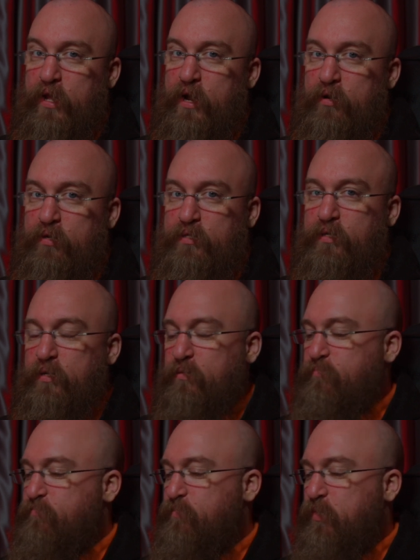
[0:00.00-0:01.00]

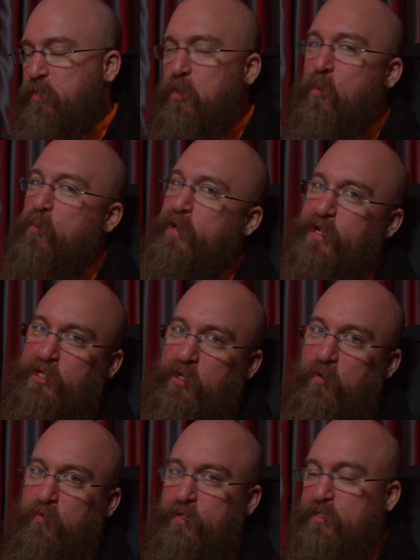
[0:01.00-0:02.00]
character, corny
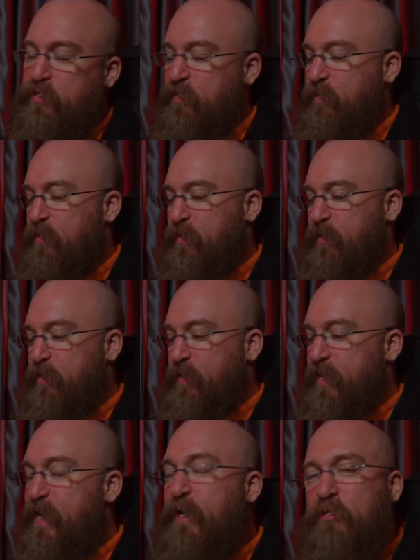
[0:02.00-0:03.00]
jokes,
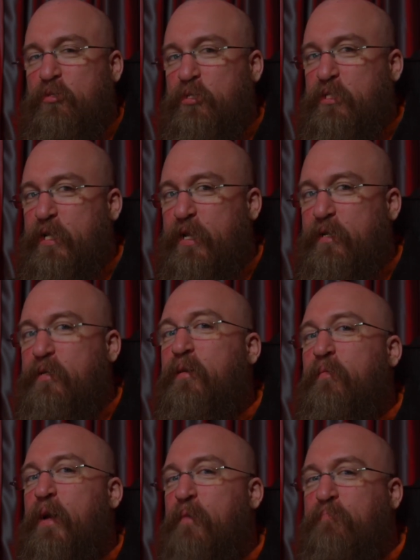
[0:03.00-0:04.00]
interesting
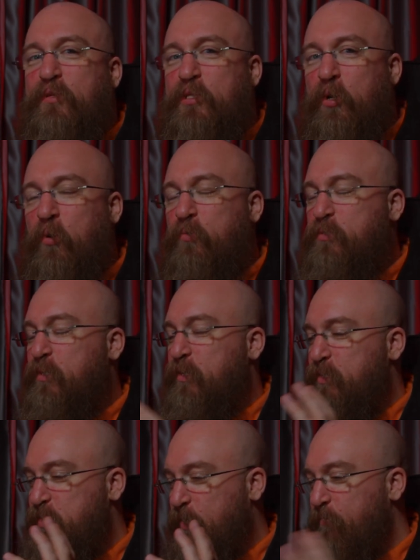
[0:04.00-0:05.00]
episodes,
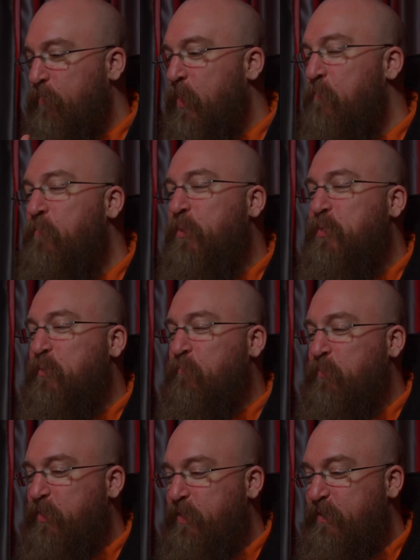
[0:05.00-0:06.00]
some of them with some
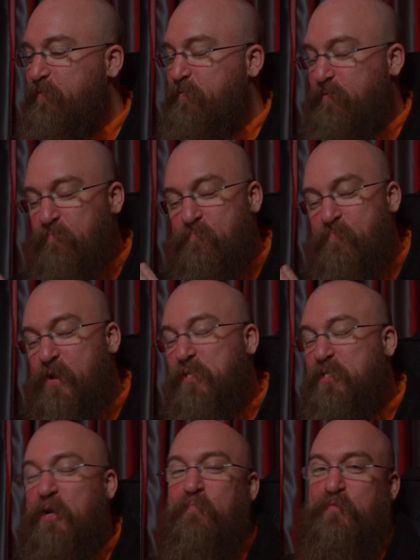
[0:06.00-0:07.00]
really
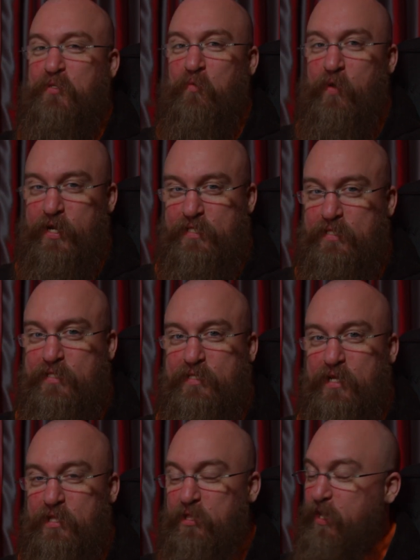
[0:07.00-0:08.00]
messed up twists
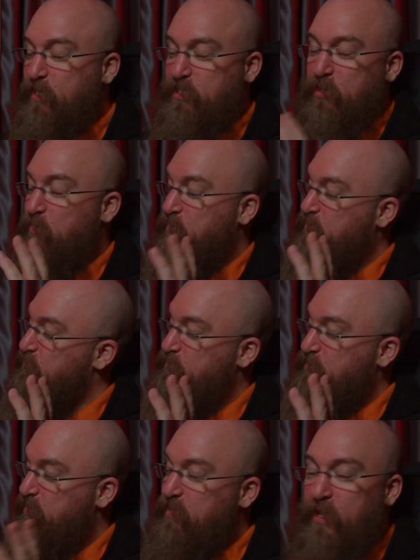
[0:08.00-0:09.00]
and things
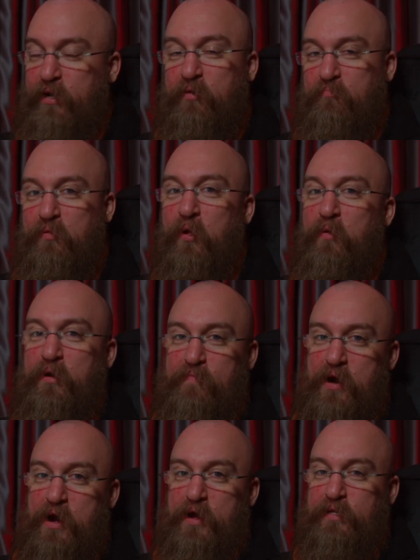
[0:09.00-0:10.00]
that could blow your
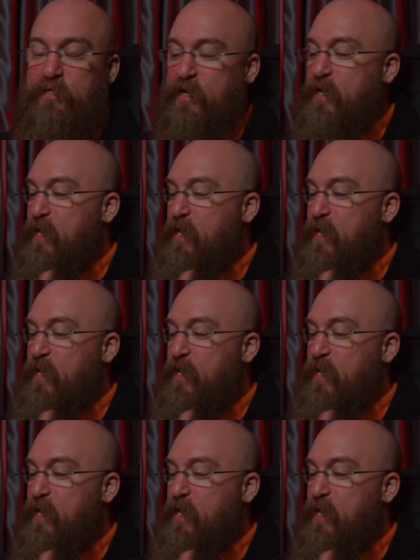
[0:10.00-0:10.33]
mind.